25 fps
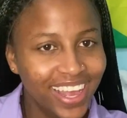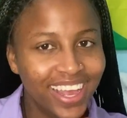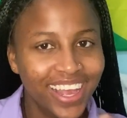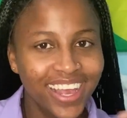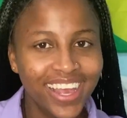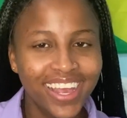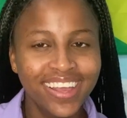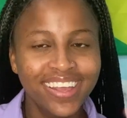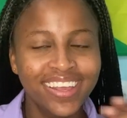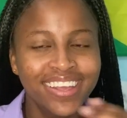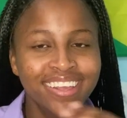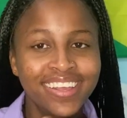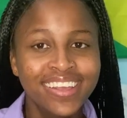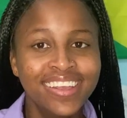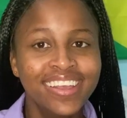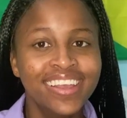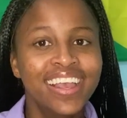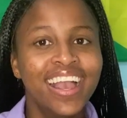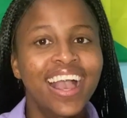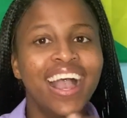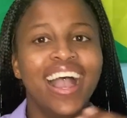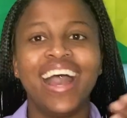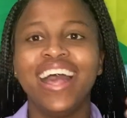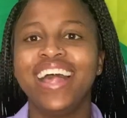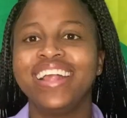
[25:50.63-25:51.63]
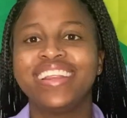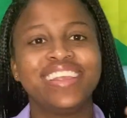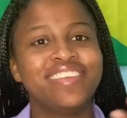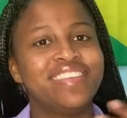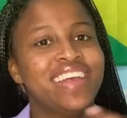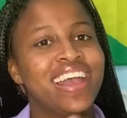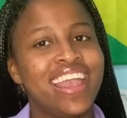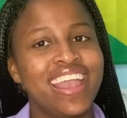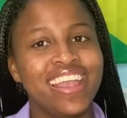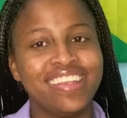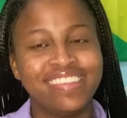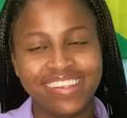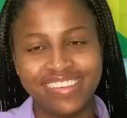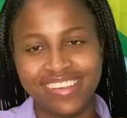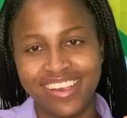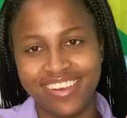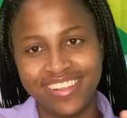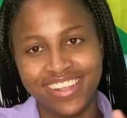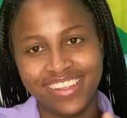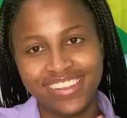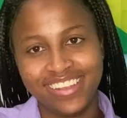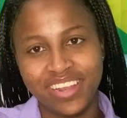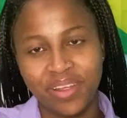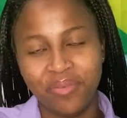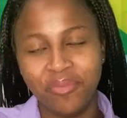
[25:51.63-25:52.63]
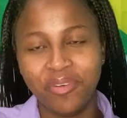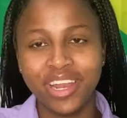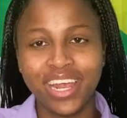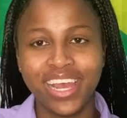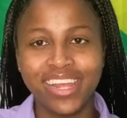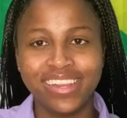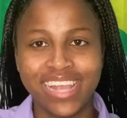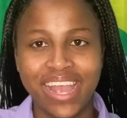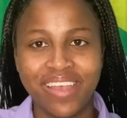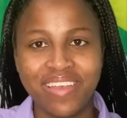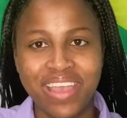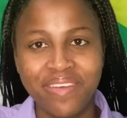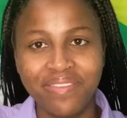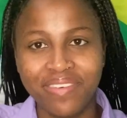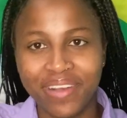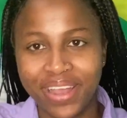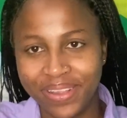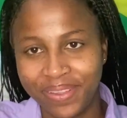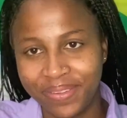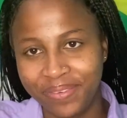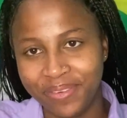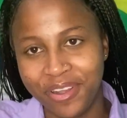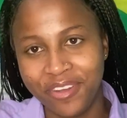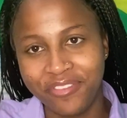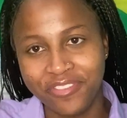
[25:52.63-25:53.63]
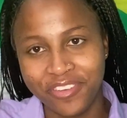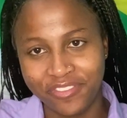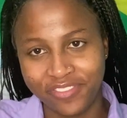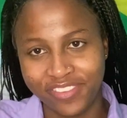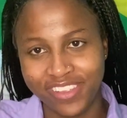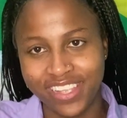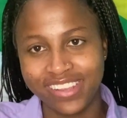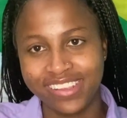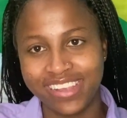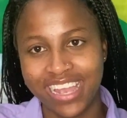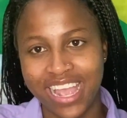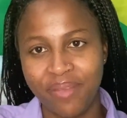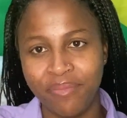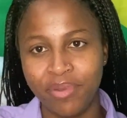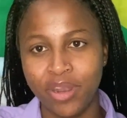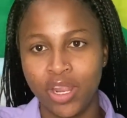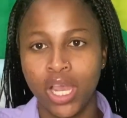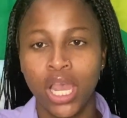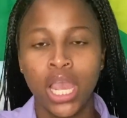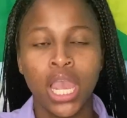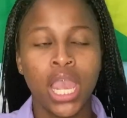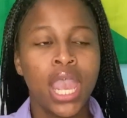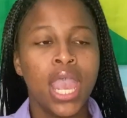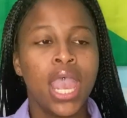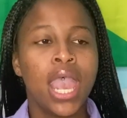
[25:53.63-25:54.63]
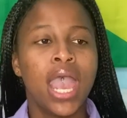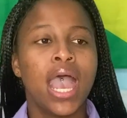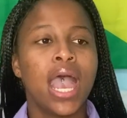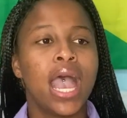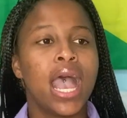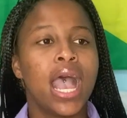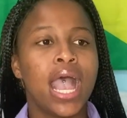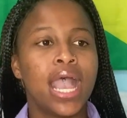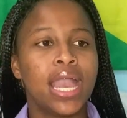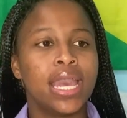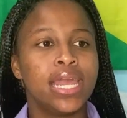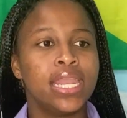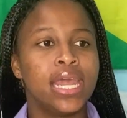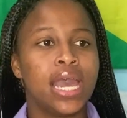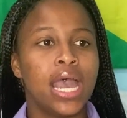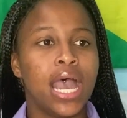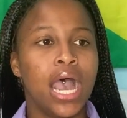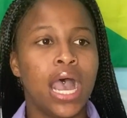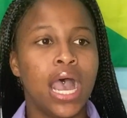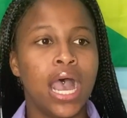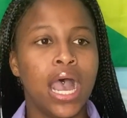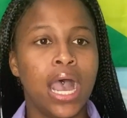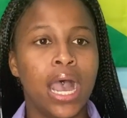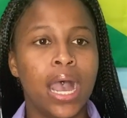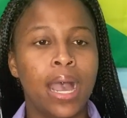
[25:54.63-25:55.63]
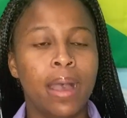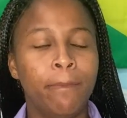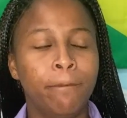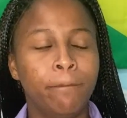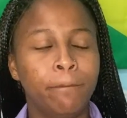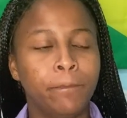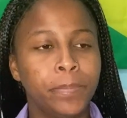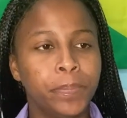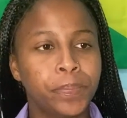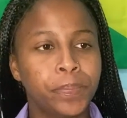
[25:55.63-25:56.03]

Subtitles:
I think I'm exaggerating, but the time I pass me about 15 times, you know. And